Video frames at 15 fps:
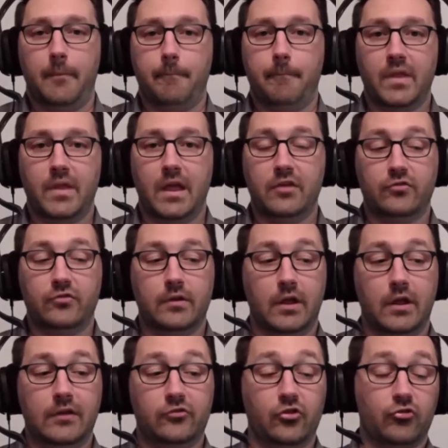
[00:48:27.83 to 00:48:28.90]
is
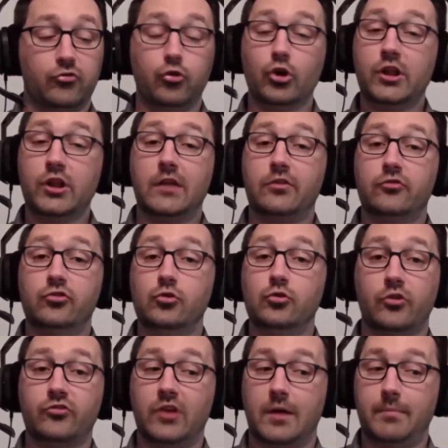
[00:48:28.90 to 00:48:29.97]
just looking at the two
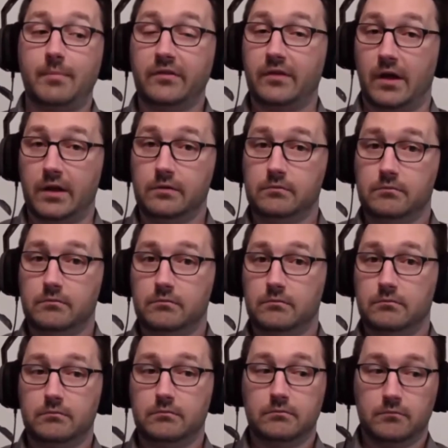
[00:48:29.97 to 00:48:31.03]
works side by side,
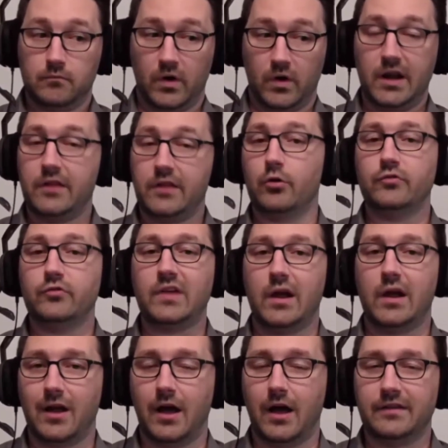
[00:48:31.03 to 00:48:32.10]
right, in their entire
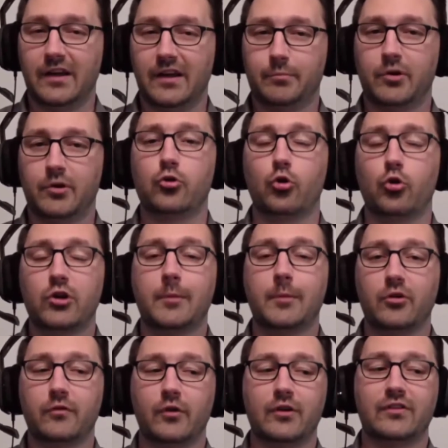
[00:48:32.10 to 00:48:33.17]
context. But an ordinary
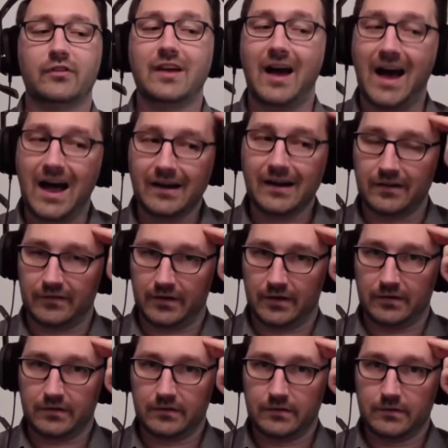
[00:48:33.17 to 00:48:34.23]
observer is
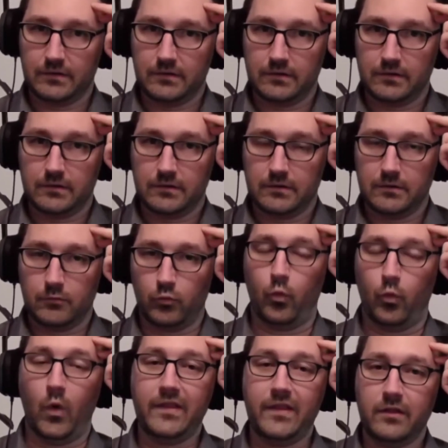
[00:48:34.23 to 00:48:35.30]
cognizant
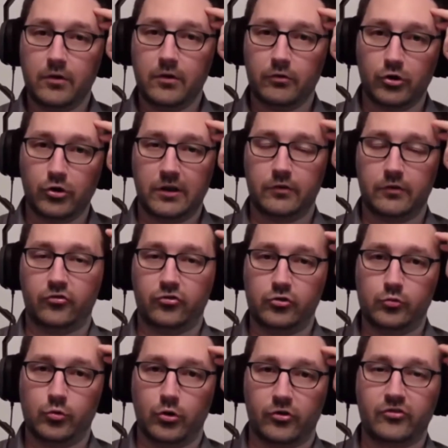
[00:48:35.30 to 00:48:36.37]
when they're looking at those
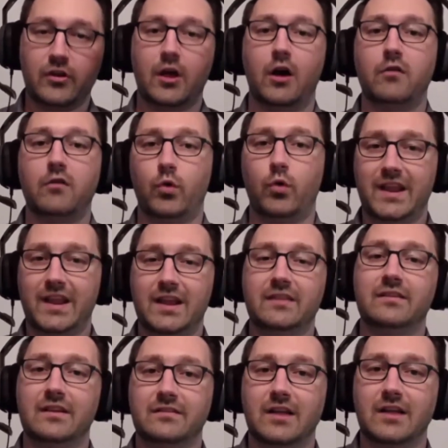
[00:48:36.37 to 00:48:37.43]
two works of what is
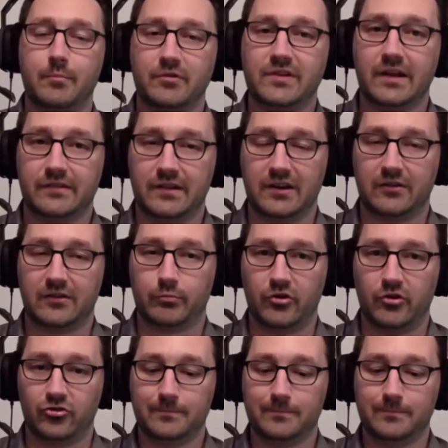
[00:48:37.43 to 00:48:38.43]
and is not protected expression.